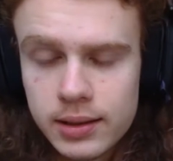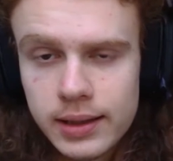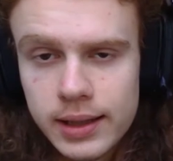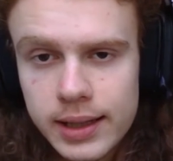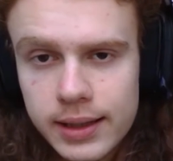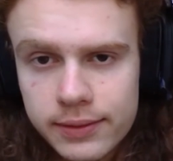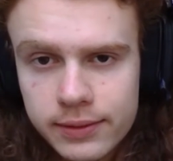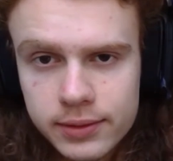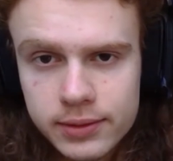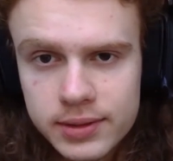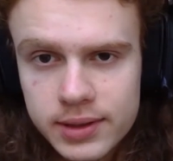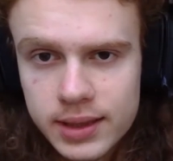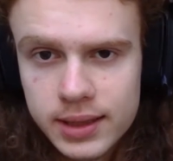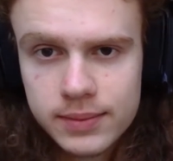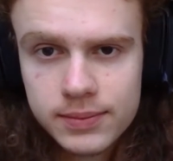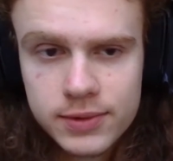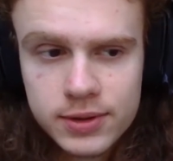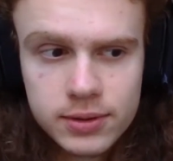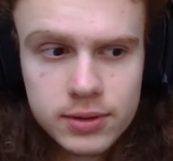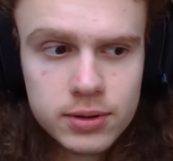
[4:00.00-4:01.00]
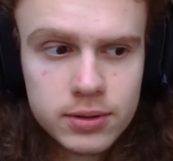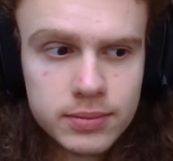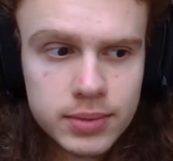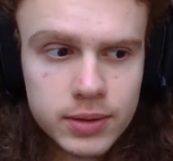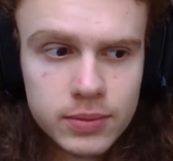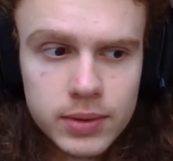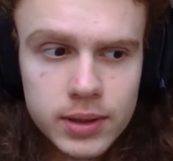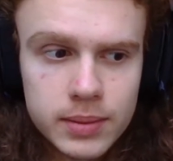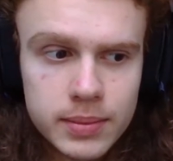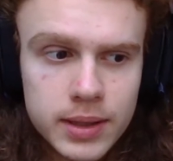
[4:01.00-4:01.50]
have a time to go, but
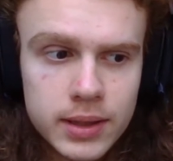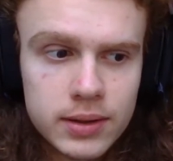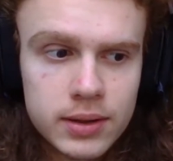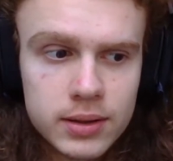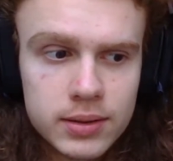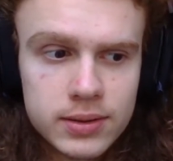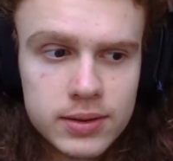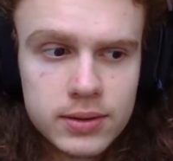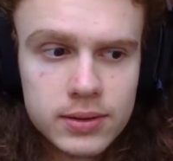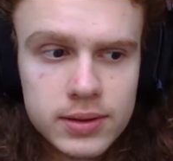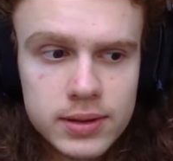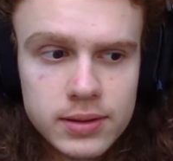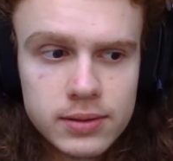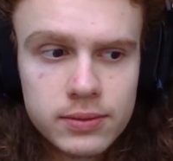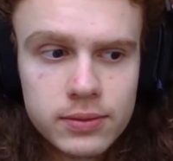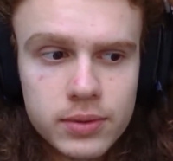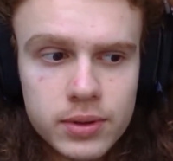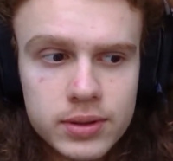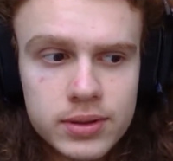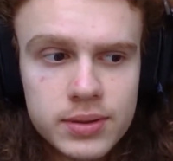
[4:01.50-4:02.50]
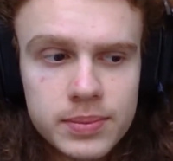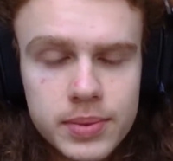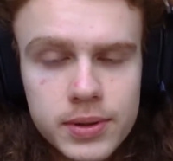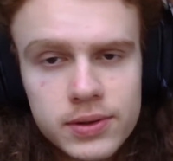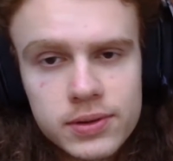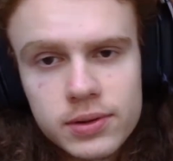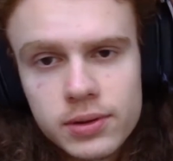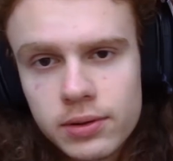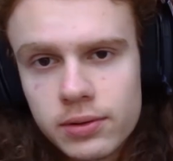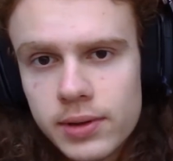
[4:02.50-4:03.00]
what about the students who were
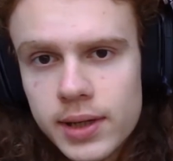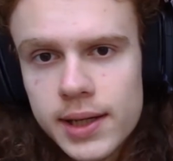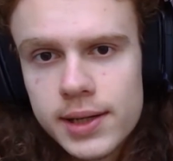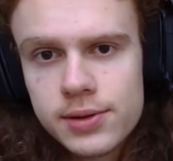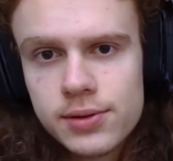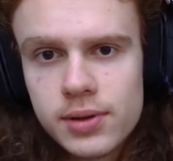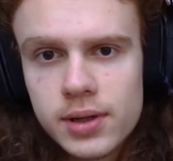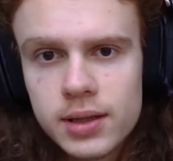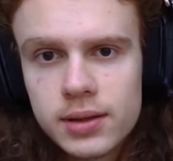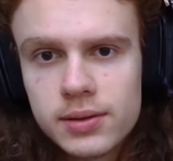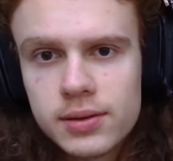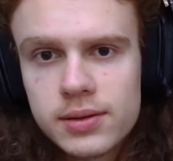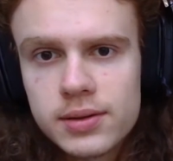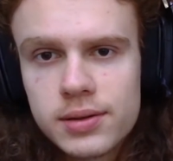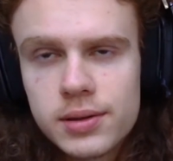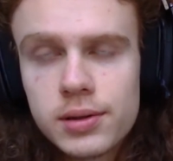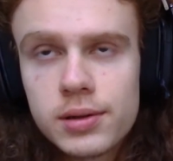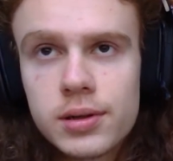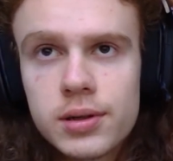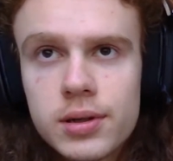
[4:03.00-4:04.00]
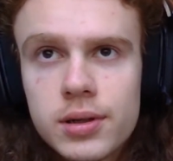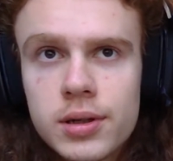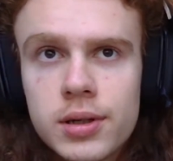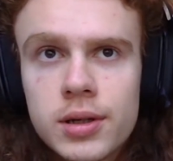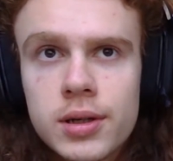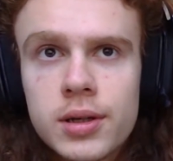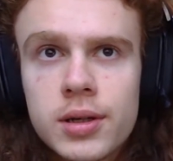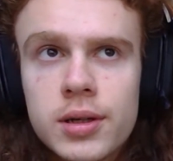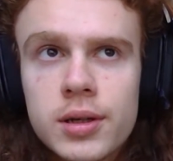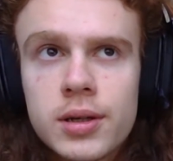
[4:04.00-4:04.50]
supposed to graduate this year?
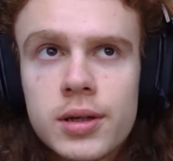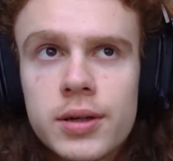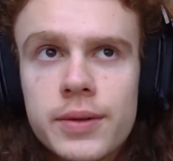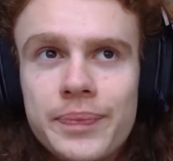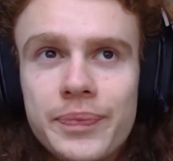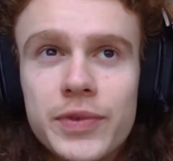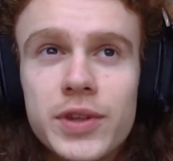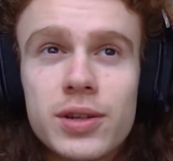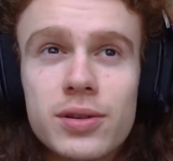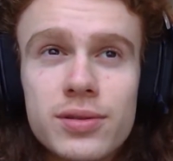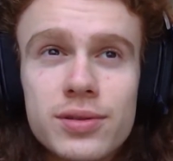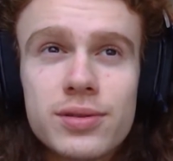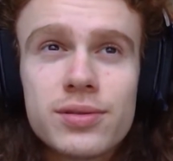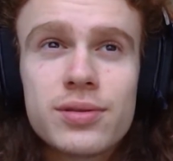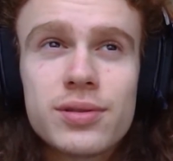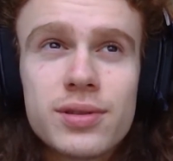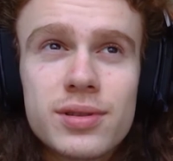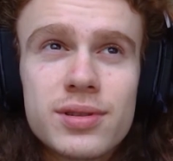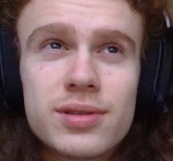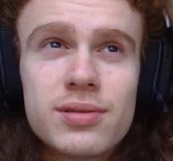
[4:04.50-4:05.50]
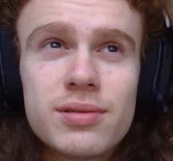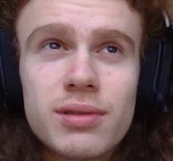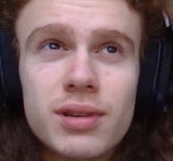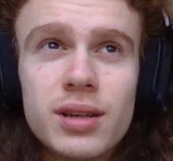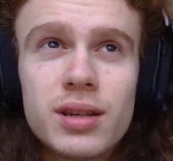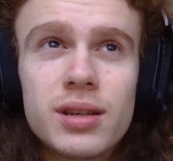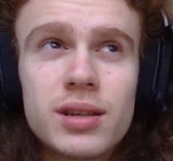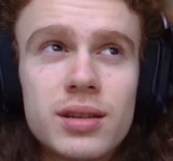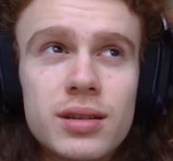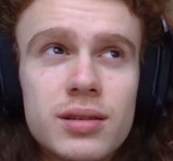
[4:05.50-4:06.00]
It's
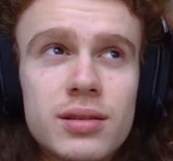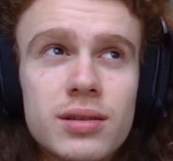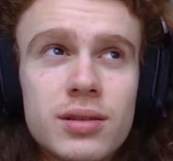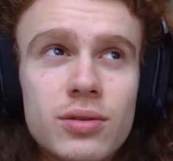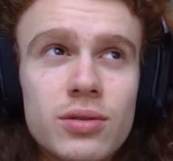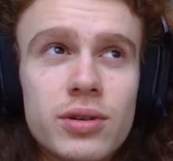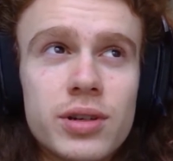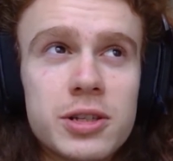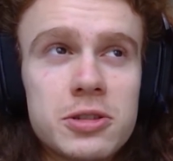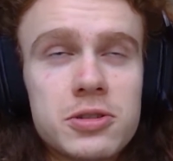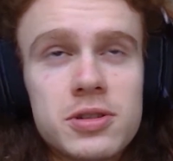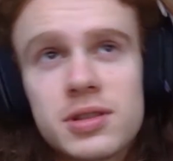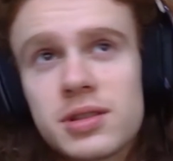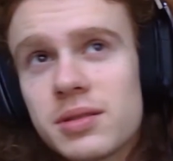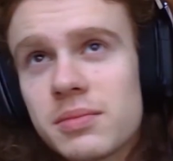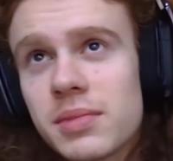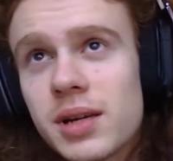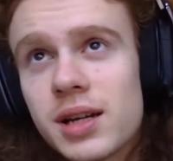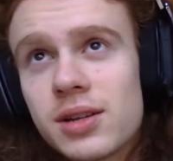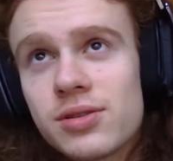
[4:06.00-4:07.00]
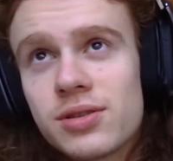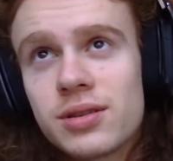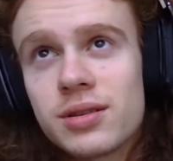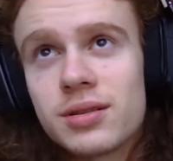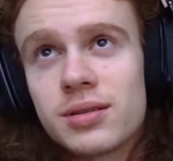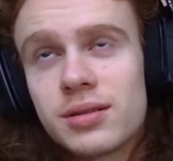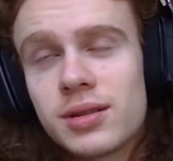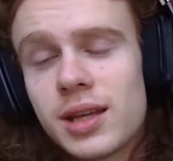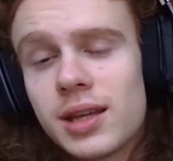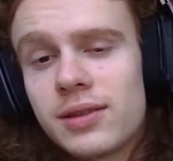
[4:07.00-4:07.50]
really annoying. Just
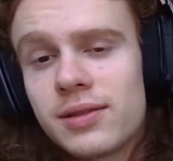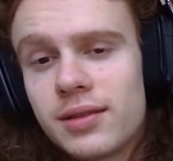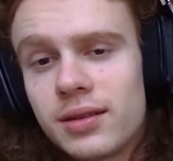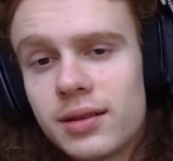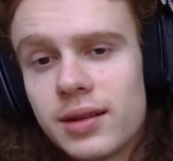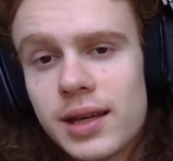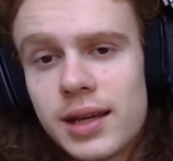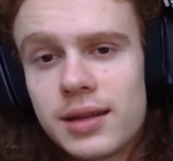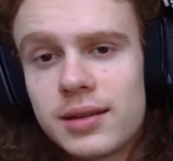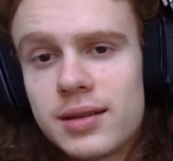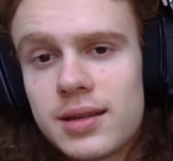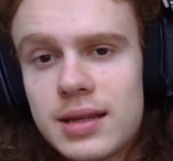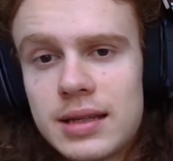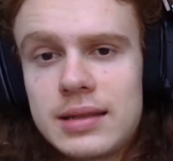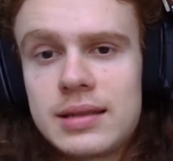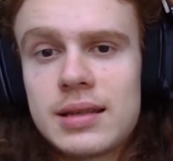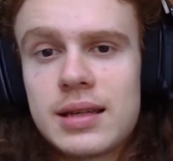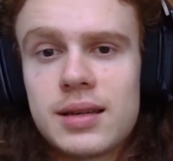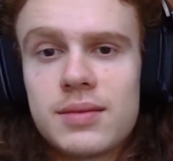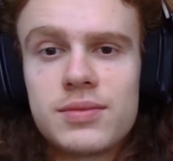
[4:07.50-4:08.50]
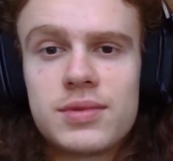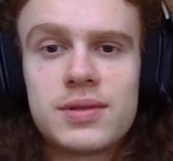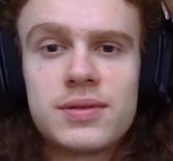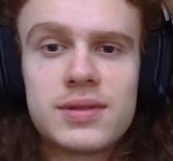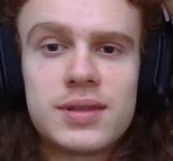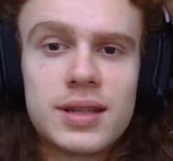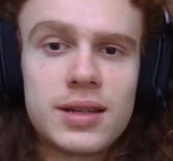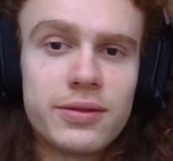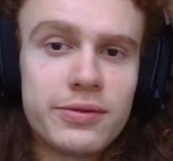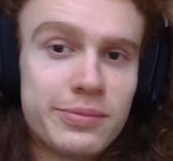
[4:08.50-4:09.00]
imagine they delay the exams
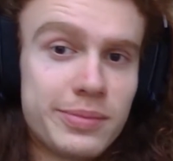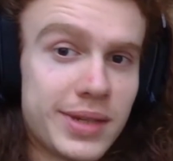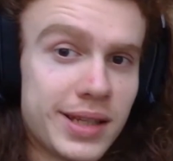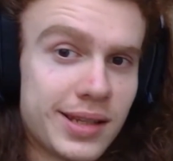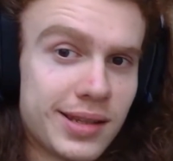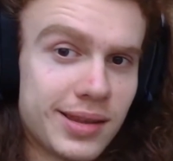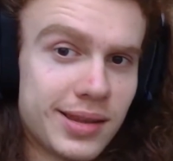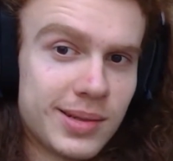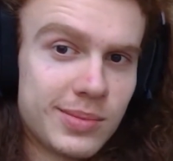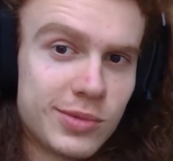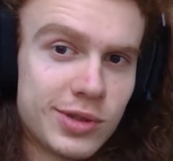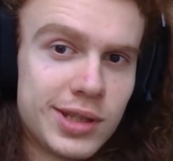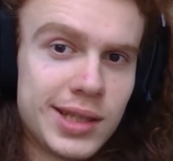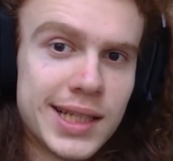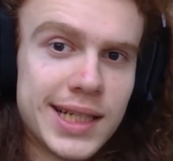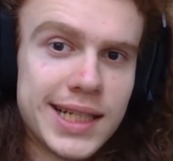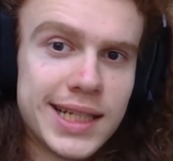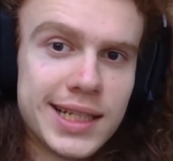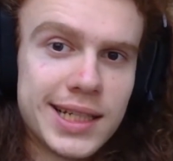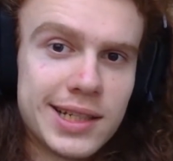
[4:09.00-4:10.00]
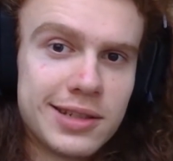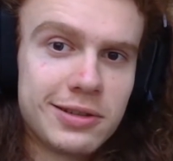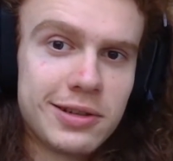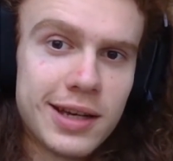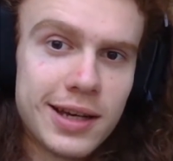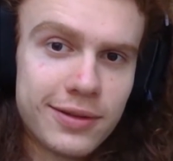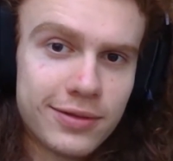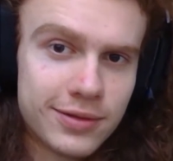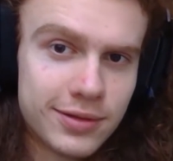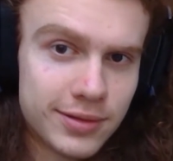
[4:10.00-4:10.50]
instead of making them online and you
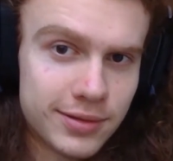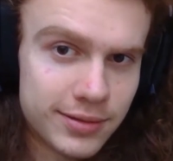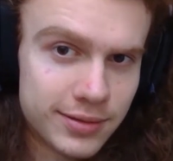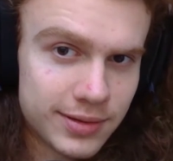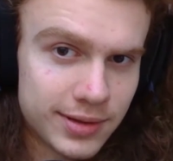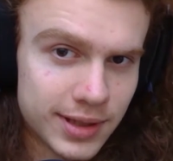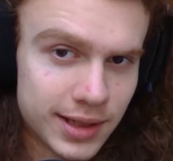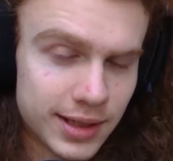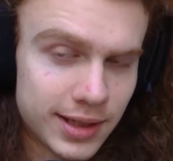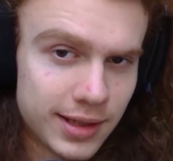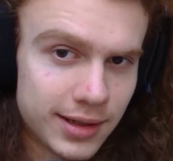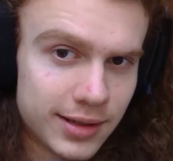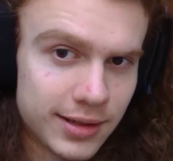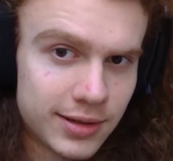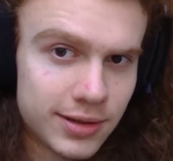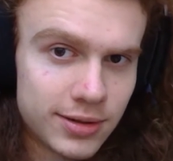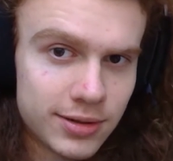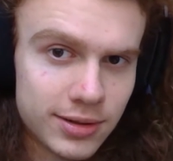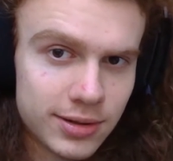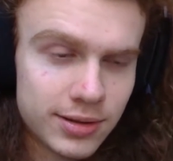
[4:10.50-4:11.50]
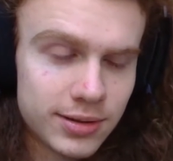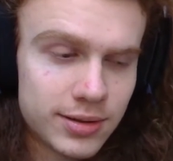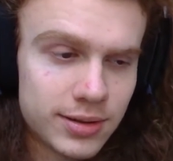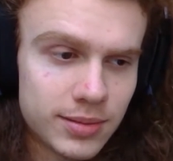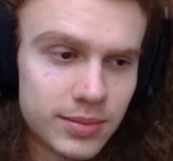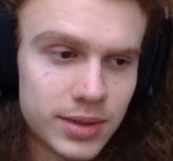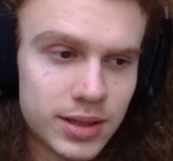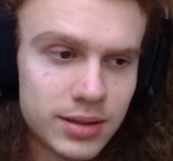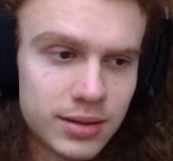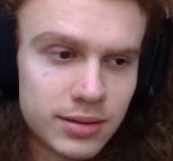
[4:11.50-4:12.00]
have to study an additional
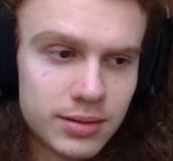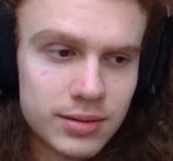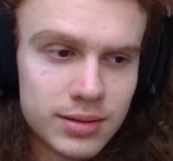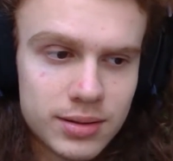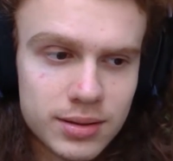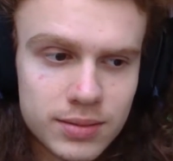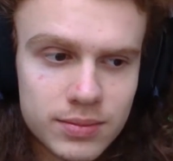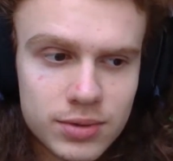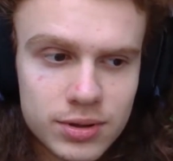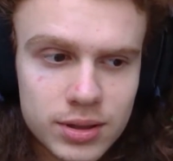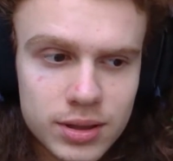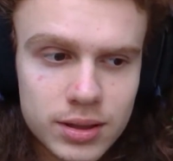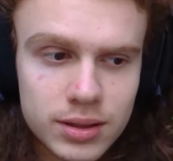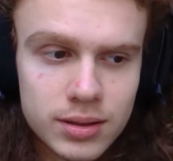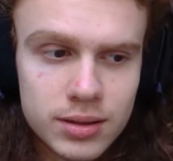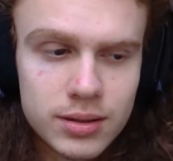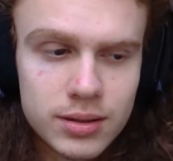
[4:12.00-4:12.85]
semester or some shit.